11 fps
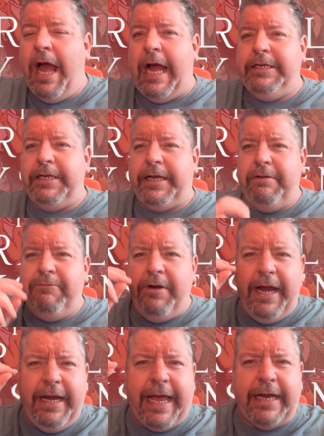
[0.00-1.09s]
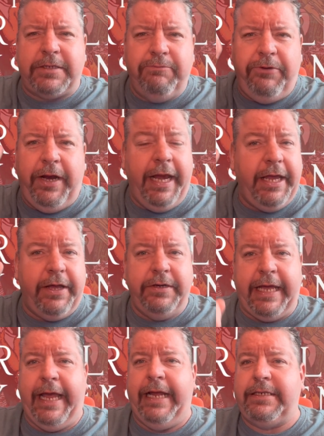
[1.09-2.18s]
and you can really get some really good
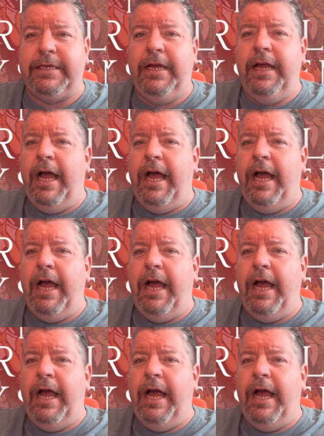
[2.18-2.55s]
hits,